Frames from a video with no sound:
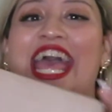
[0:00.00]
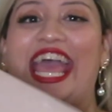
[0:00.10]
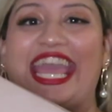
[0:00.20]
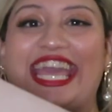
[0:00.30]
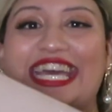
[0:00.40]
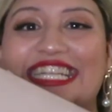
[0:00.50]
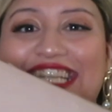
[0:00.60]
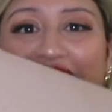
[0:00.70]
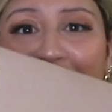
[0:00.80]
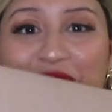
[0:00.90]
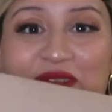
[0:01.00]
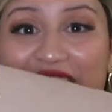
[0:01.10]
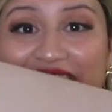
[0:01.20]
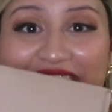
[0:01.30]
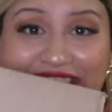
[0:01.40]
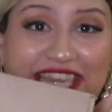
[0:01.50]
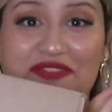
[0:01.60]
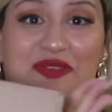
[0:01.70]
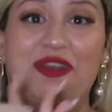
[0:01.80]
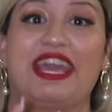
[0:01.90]
And I won a
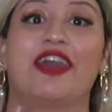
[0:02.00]
giveaway.